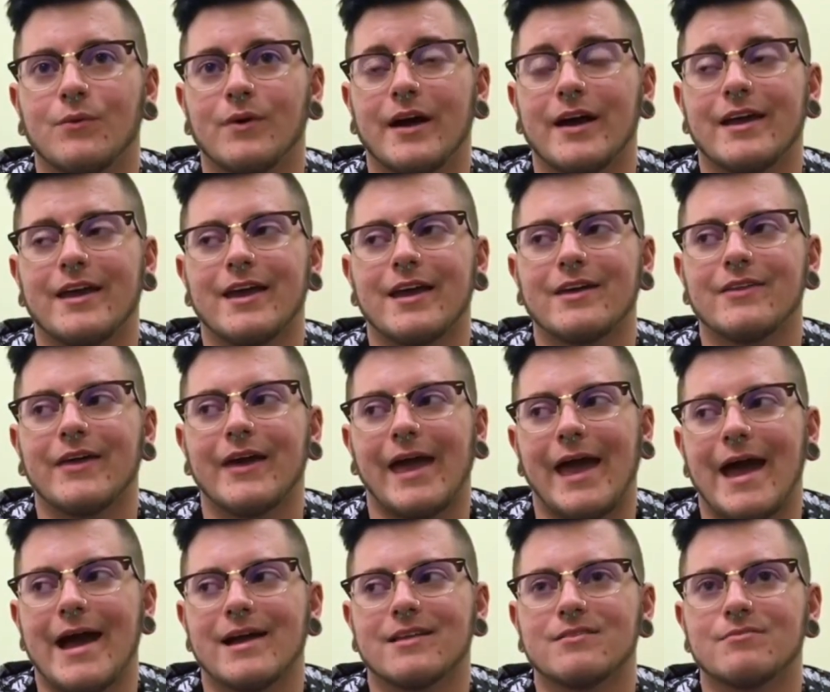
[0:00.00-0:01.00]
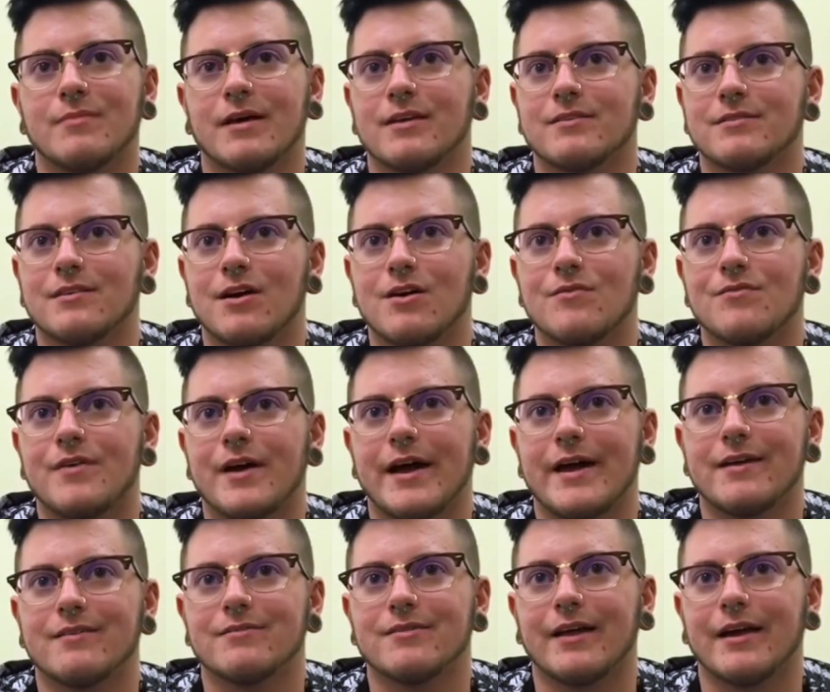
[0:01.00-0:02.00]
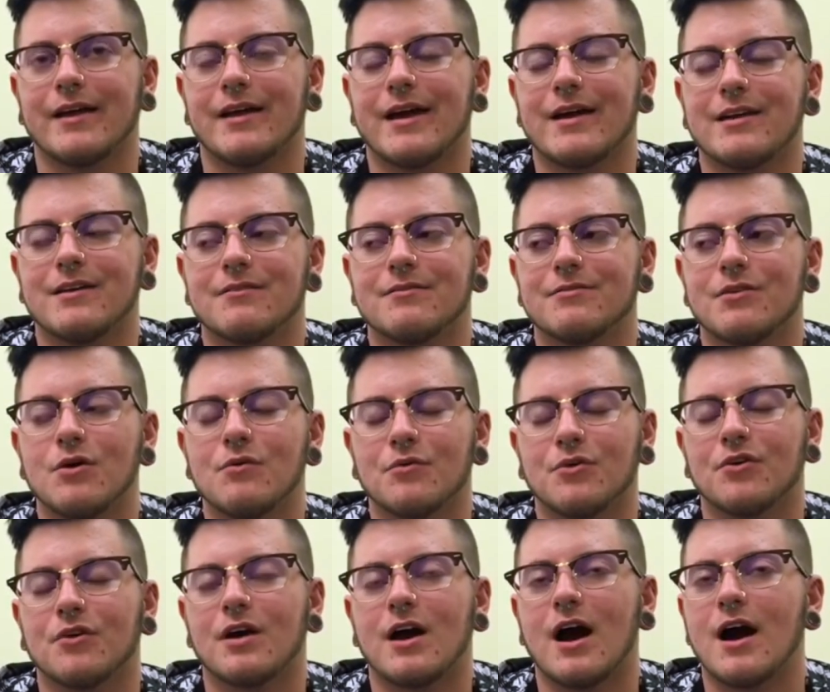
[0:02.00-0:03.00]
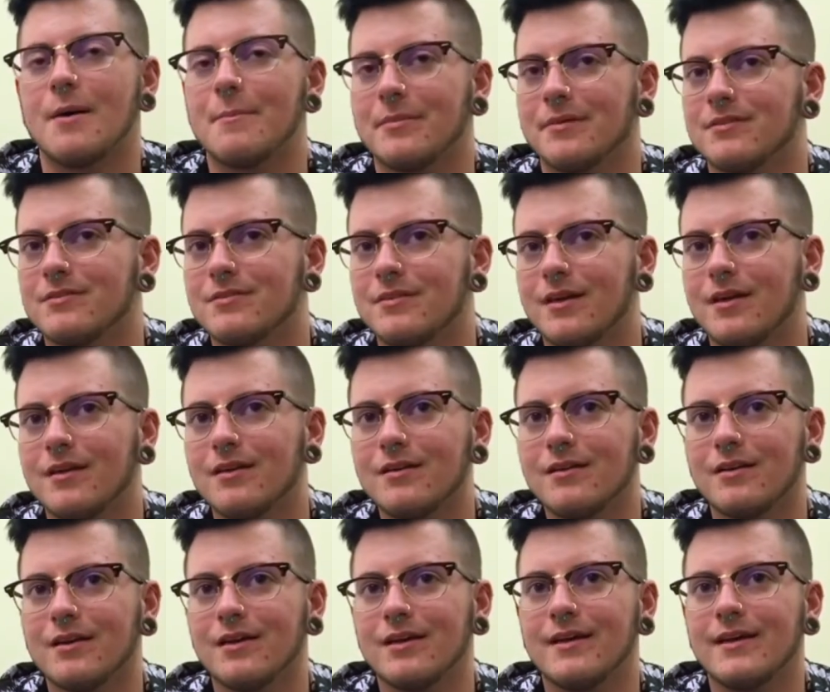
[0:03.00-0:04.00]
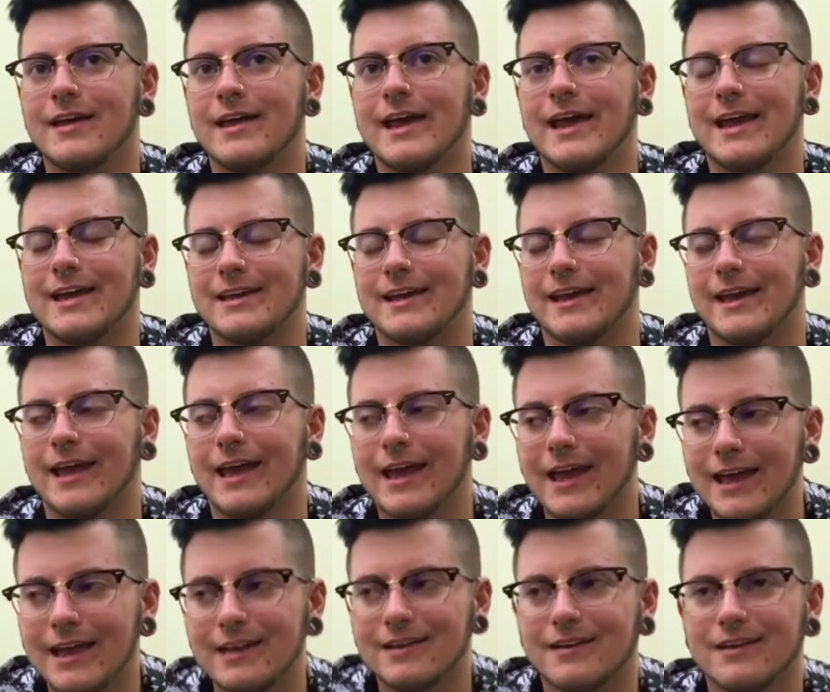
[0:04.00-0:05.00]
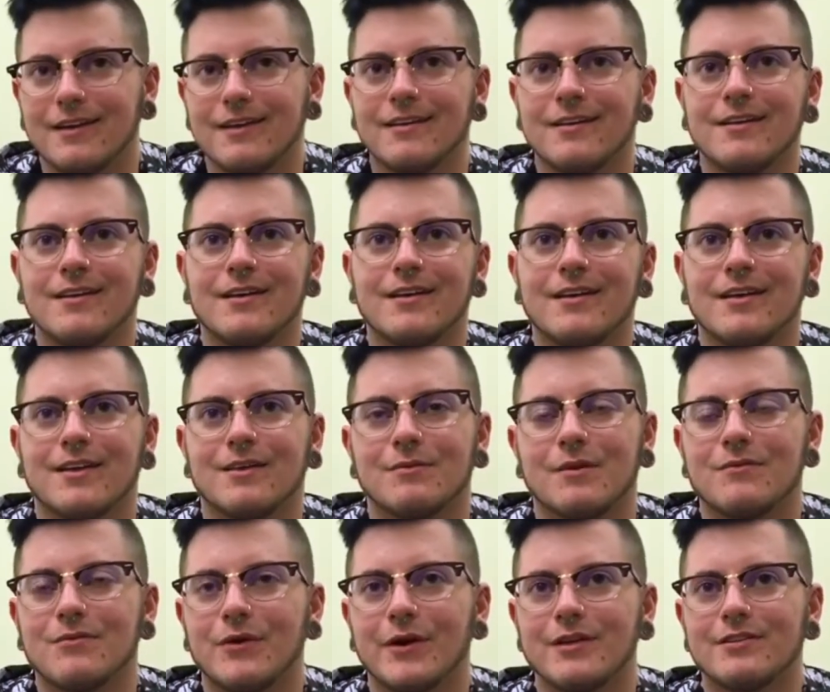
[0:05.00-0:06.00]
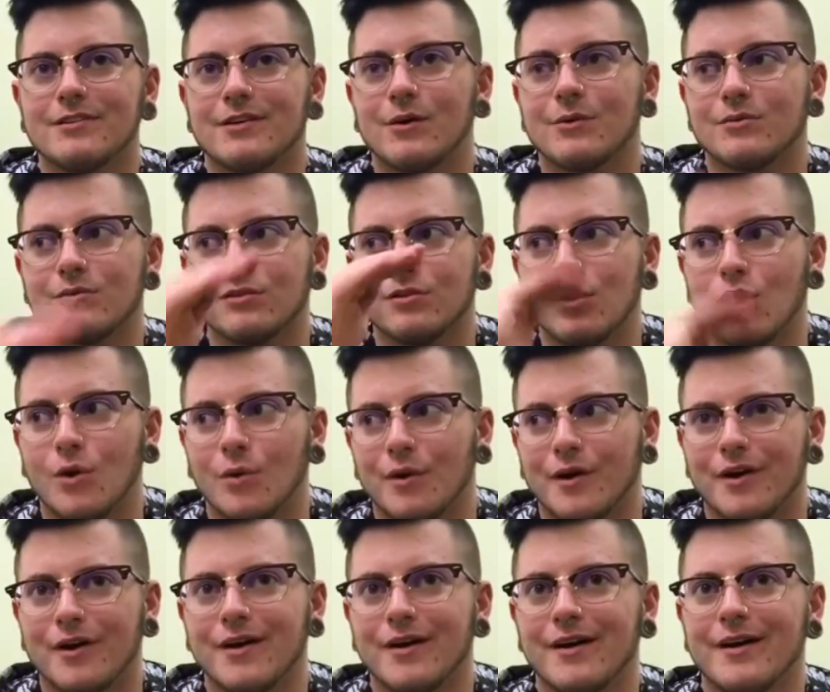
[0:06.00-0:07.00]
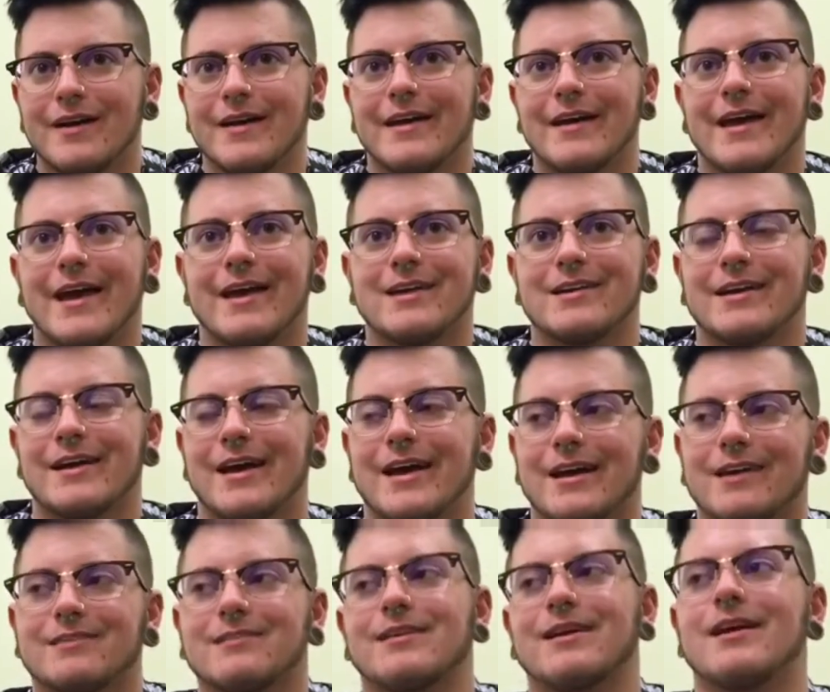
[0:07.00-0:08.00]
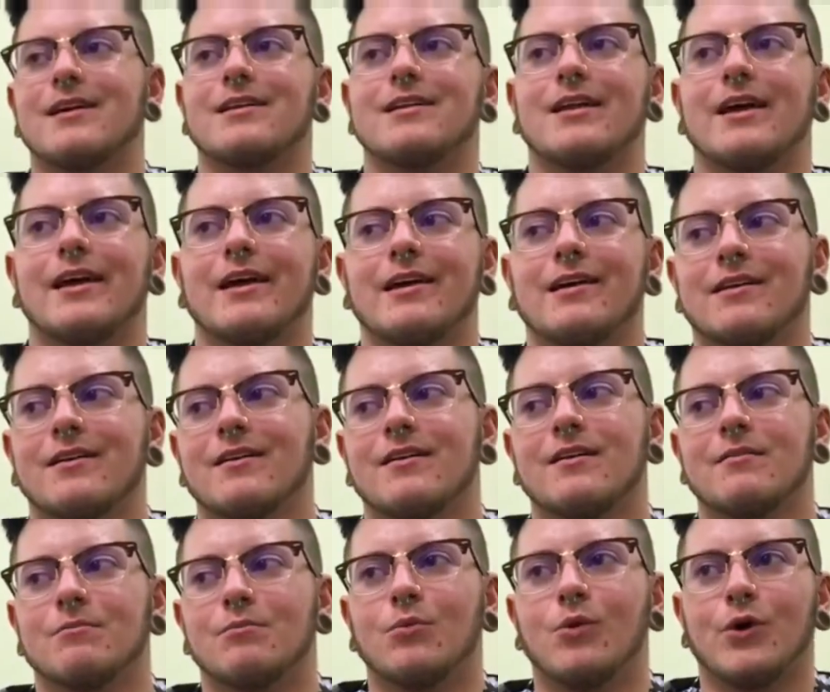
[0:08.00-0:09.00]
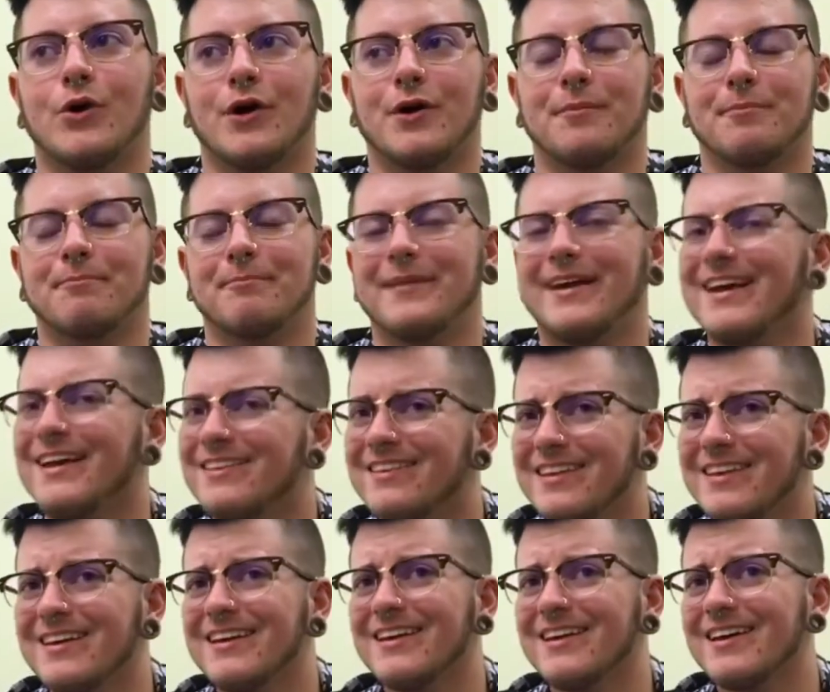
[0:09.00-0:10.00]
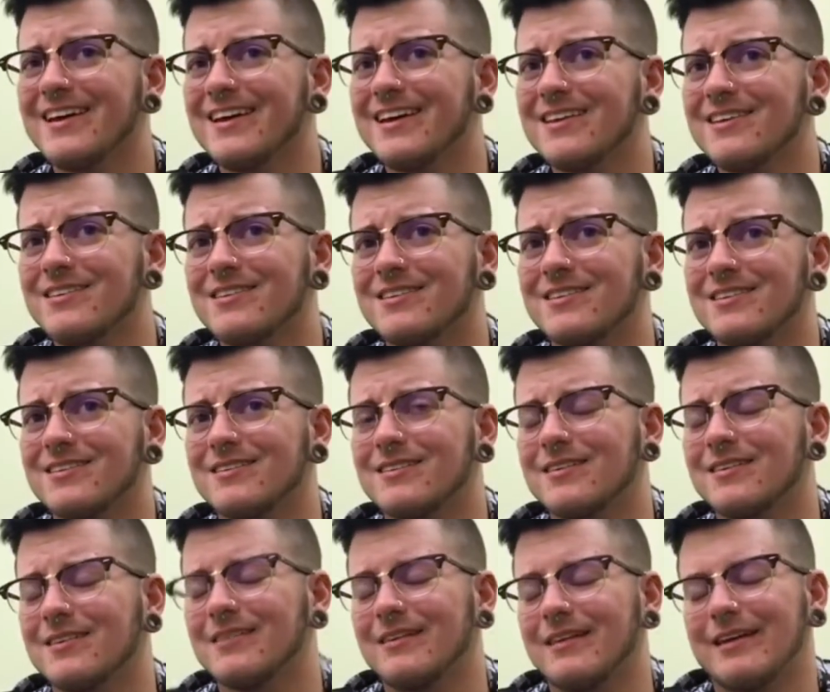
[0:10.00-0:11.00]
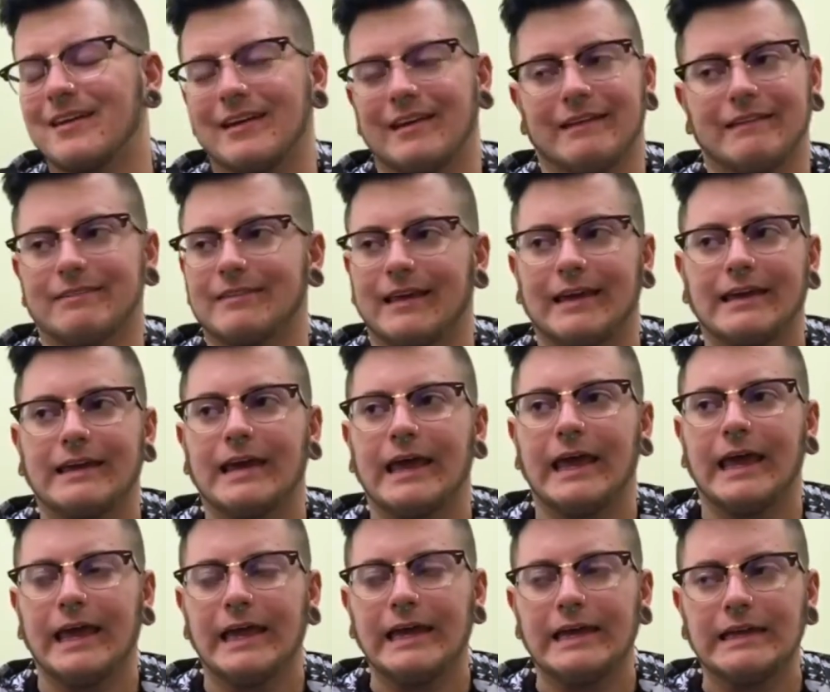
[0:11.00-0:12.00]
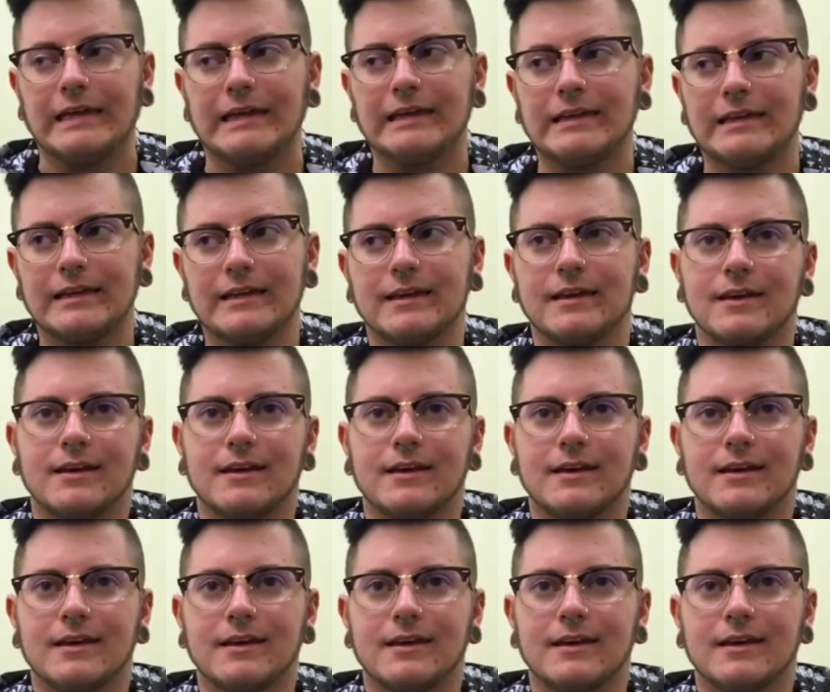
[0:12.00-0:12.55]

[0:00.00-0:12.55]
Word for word: I can't like act myself. I like kind of overcompensate, and I hate it. And my voice goes lower, and I act kind of like more manly, I guess. To and I, I hate it